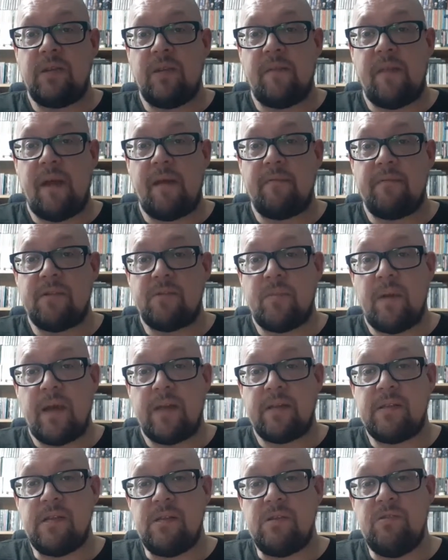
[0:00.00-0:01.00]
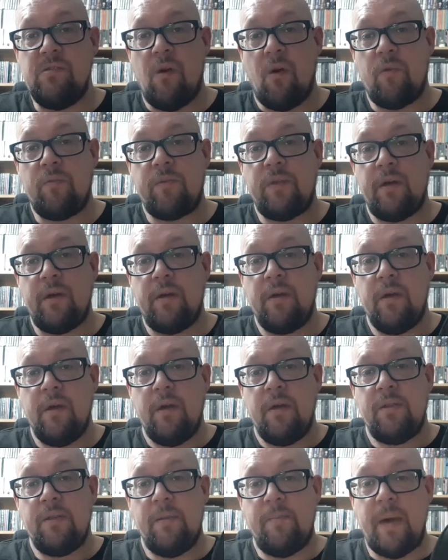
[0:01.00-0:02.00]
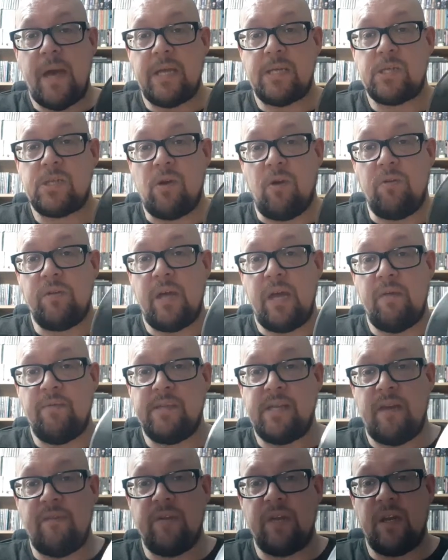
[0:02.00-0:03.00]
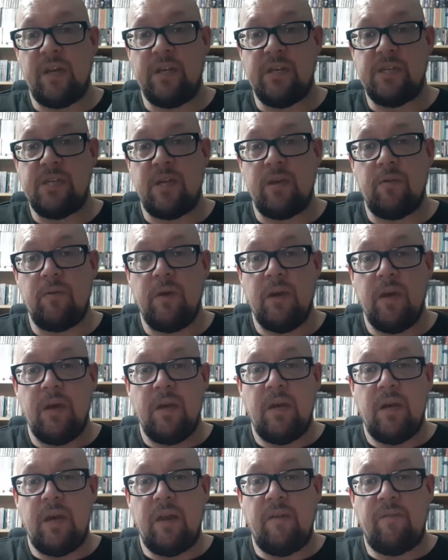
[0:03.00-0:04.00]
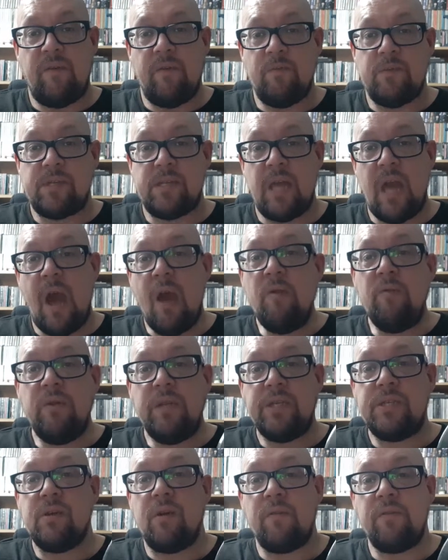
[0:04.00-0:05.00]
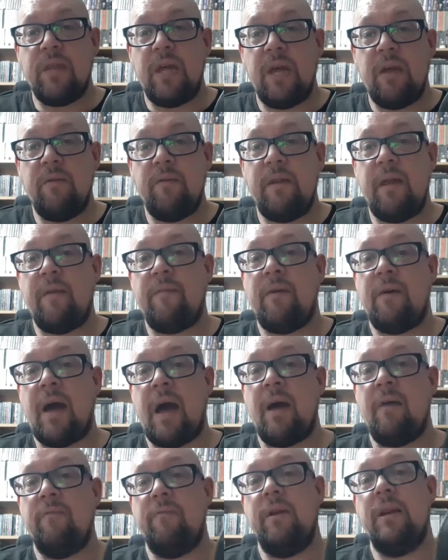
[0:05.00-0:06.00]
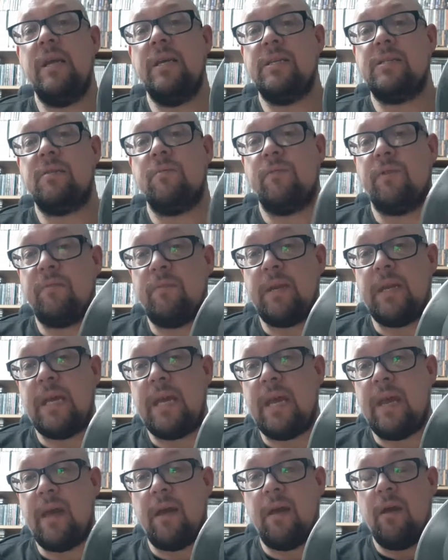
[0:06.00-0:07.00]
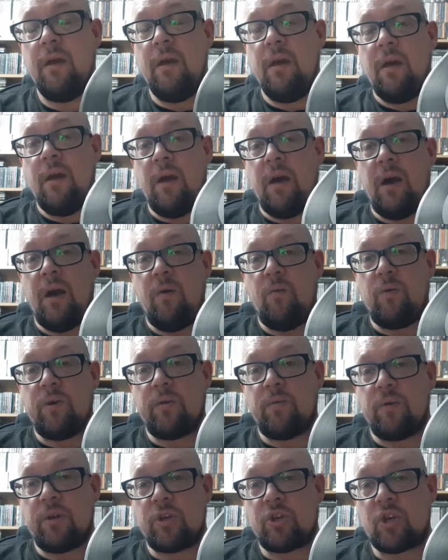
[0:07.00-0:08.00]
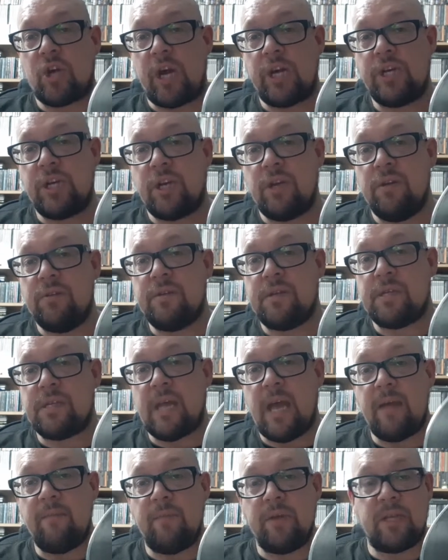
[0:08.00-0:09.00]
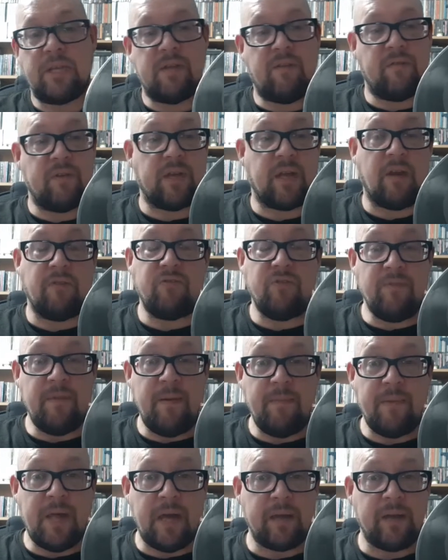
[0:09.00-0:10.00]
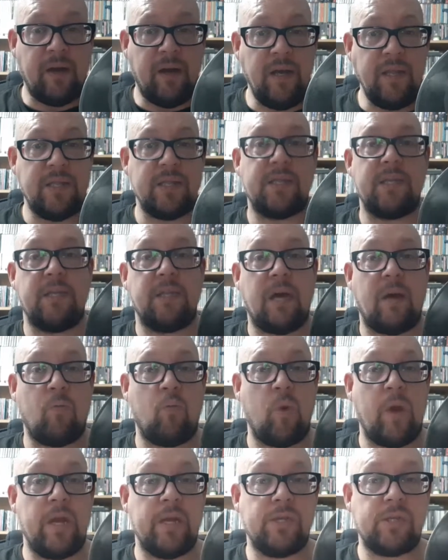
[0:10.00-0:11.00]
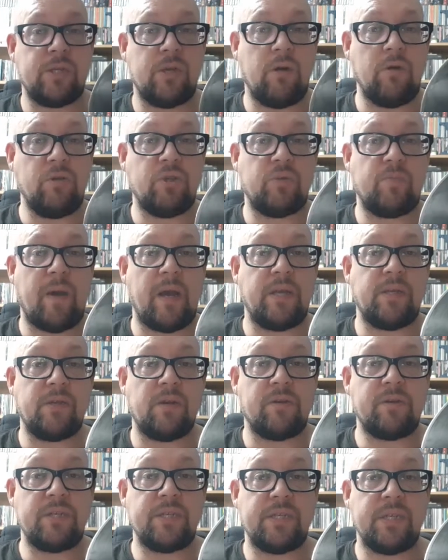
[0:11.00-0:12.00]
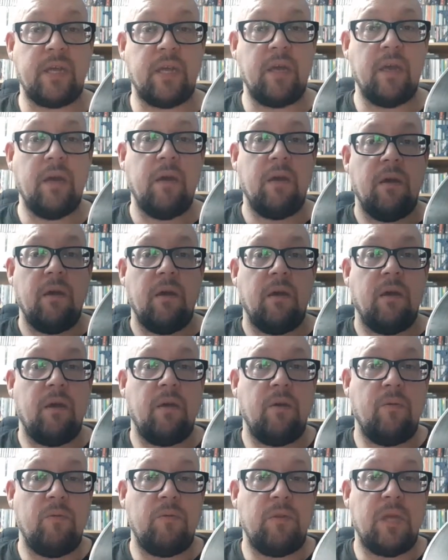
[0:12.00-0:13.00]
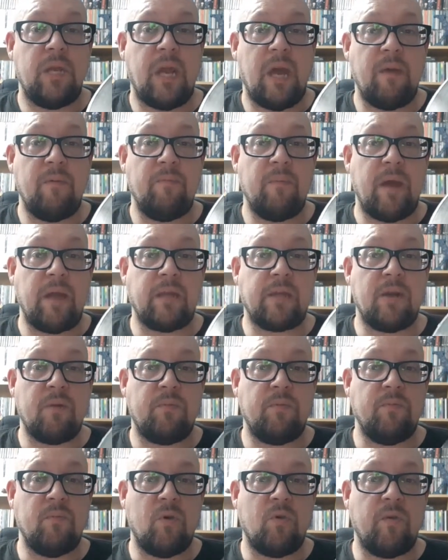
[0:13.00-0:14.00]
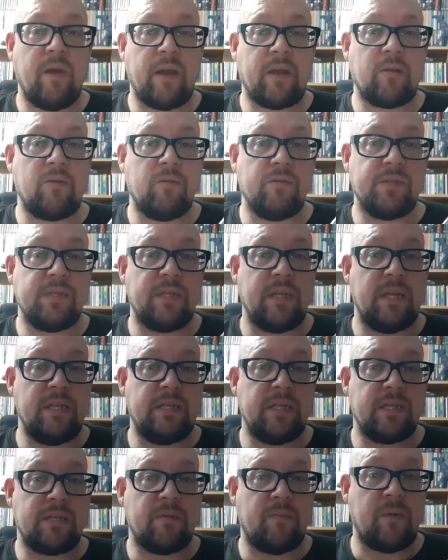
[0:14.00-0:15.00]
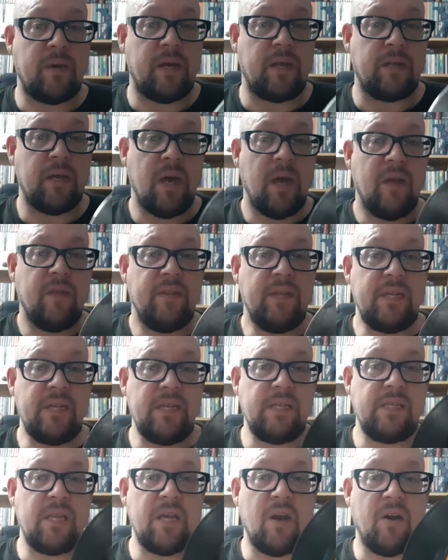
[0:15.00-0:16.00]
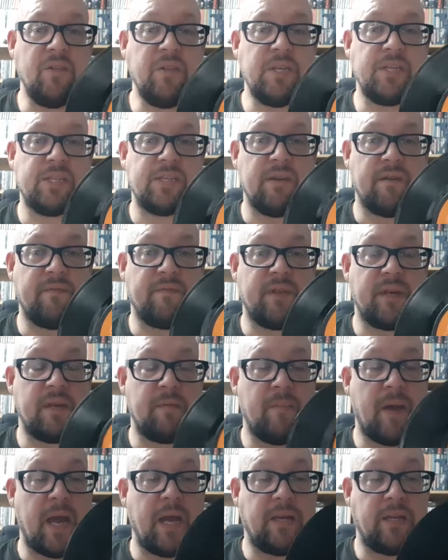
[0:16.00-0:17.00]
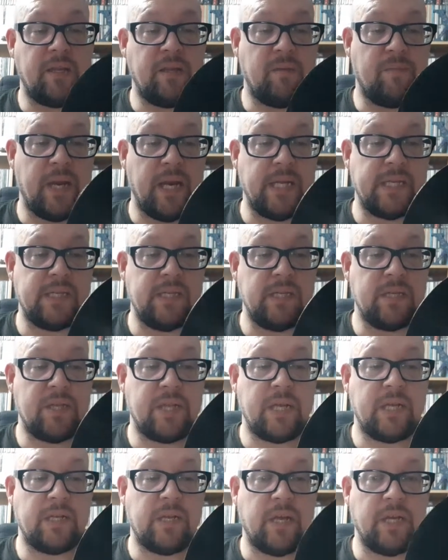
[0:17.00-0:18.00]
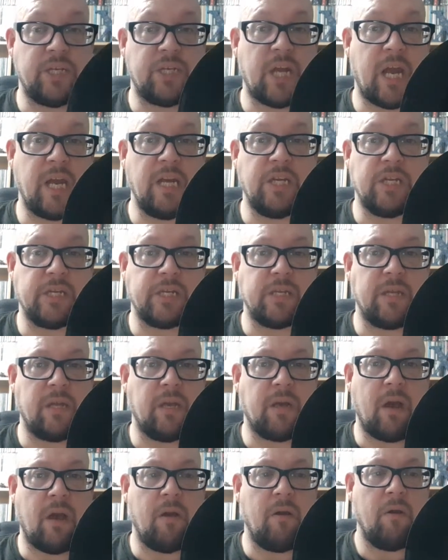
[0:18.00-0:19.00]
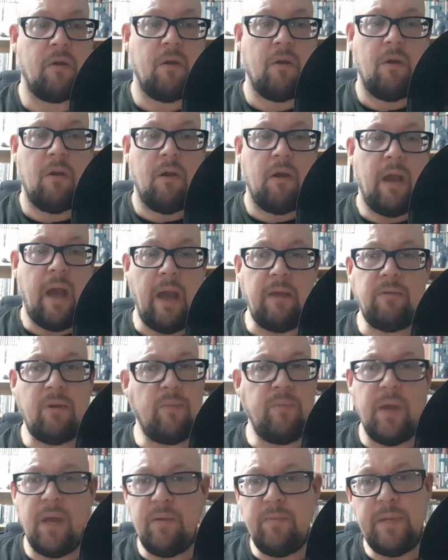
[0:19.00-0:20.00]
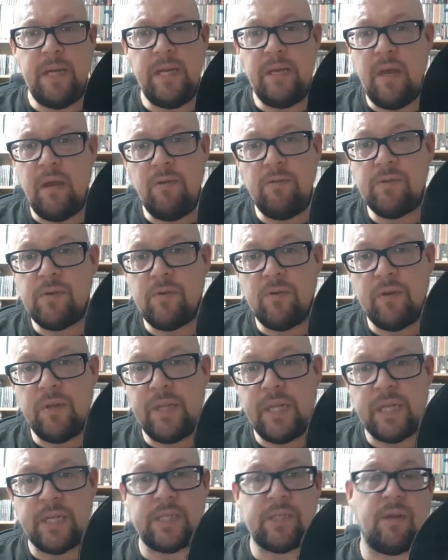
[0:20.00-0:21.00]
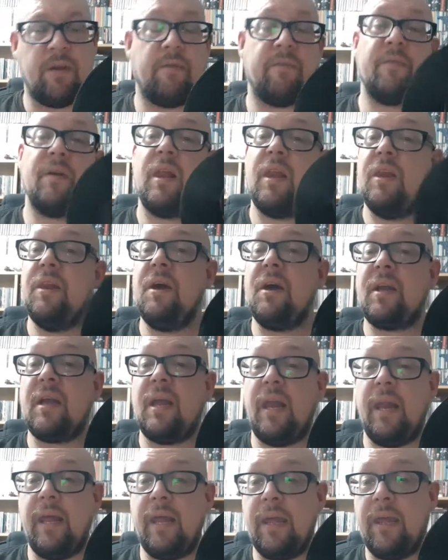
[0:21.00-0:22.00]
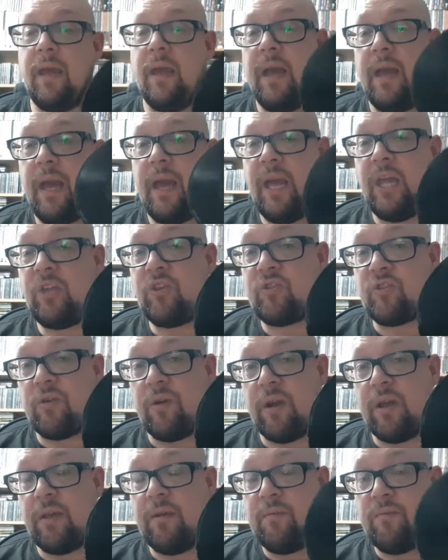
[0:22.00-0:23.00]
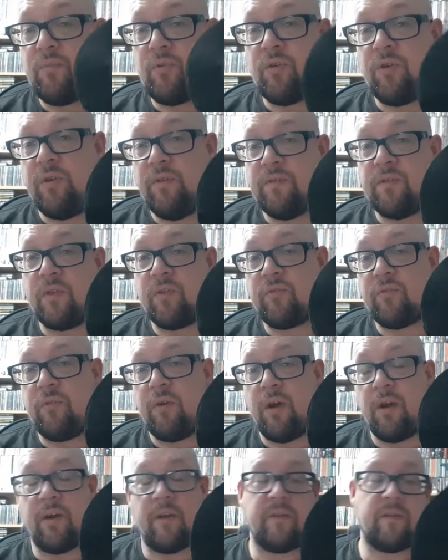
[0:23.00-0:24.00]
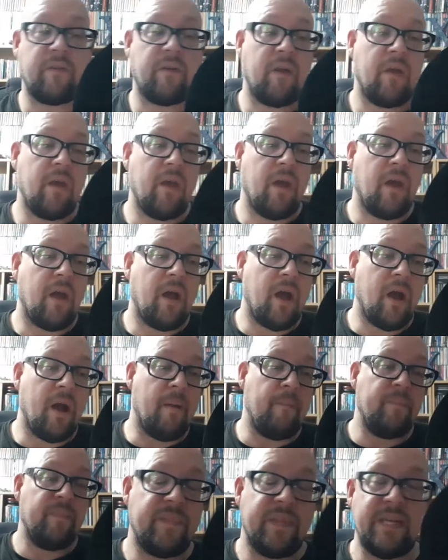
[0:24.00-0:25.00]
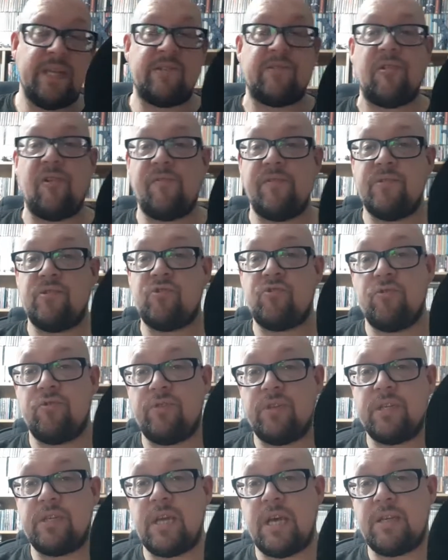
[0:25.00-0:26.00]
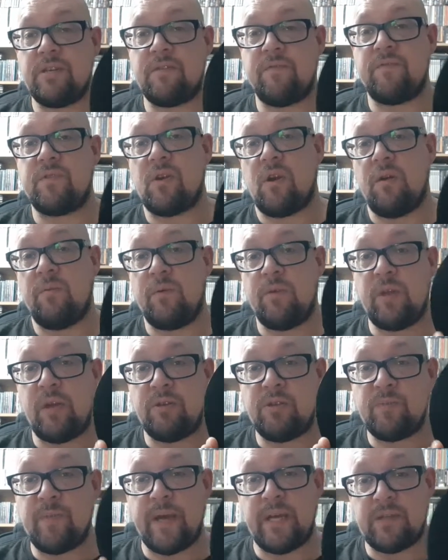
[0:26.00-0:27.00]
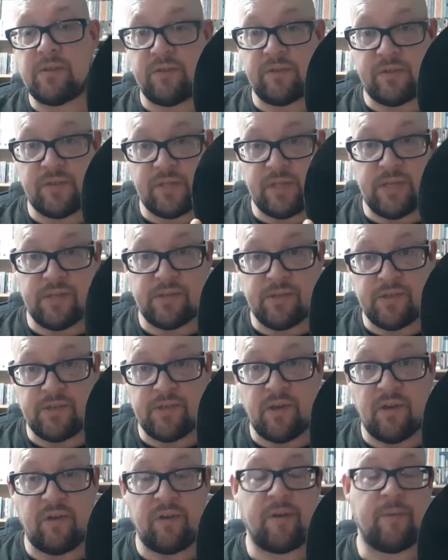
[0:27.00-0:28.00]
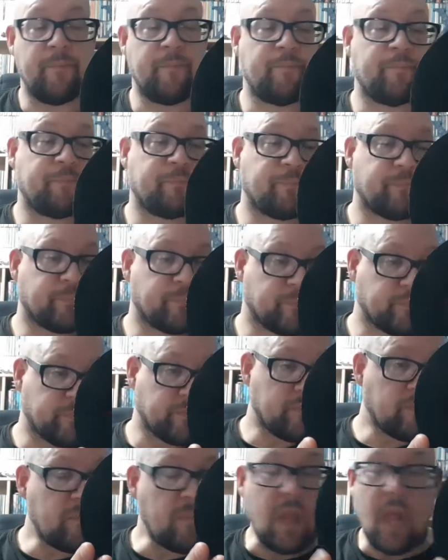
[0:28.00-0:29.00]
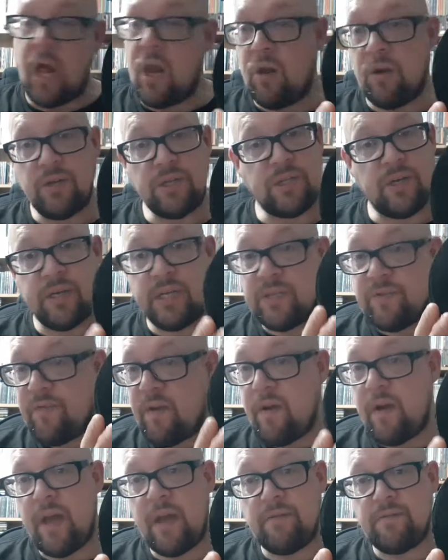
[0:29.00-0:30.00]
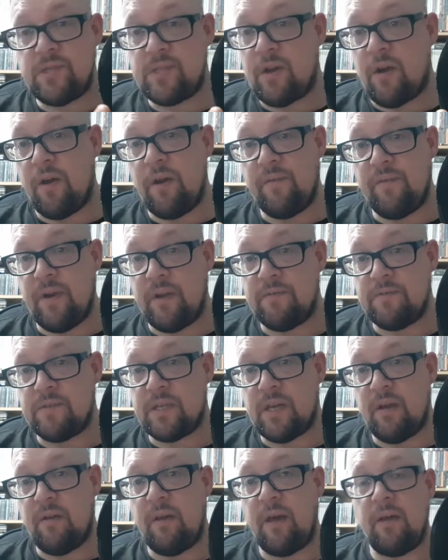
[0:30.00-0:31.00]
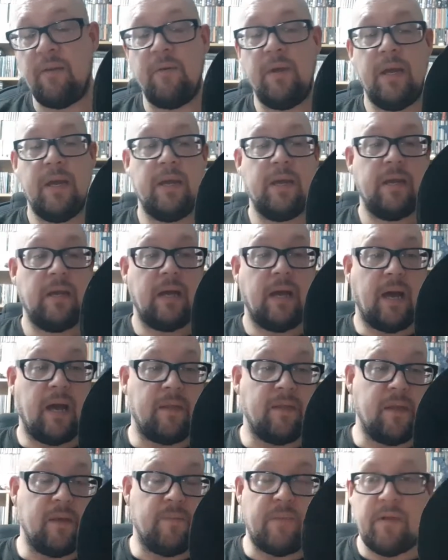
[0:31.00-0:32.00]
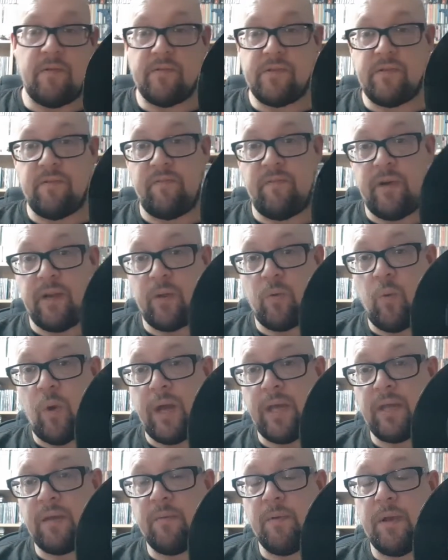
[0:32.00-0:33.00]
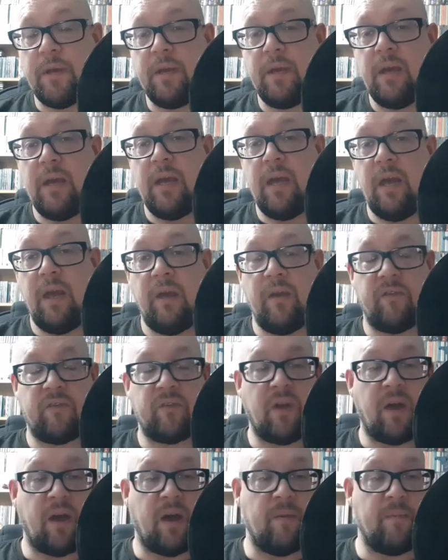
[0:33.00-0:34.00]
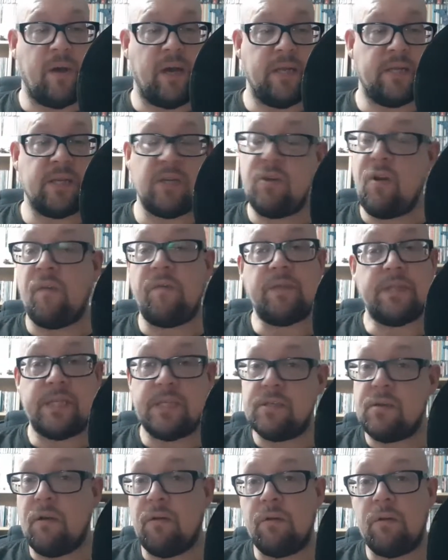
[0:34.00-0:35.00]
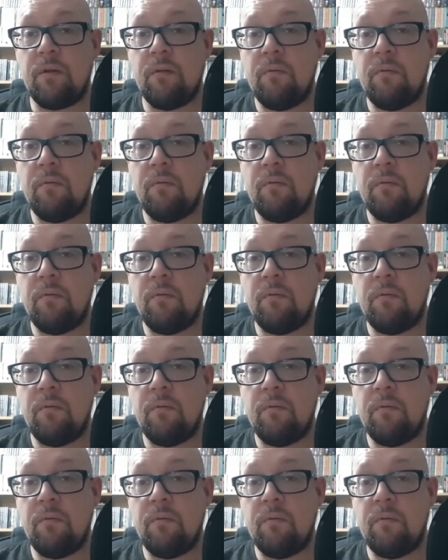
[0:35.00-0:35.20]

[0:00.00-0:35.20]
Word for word: In that respect, it's not the the best song that he was ever going to do. And if it was the only song that he would ever have released that would have been a hit, uh, what a, what a tragic understatement. Because everyone would go, do you remember that guy that did that weird song, Space Oddity, who you know made a couple more records and then disappeared? This is the other stuff that he made, and you'd be listening to things like Changes, and you go how come nobody knows all of this stuff? Luckily, history proves us right. Um, this stuff has stood the test of time, although Space Oddity as a song, alongside its very own stylophone solo and the appearance of Rick Wakeman, is um, it's a novelty song.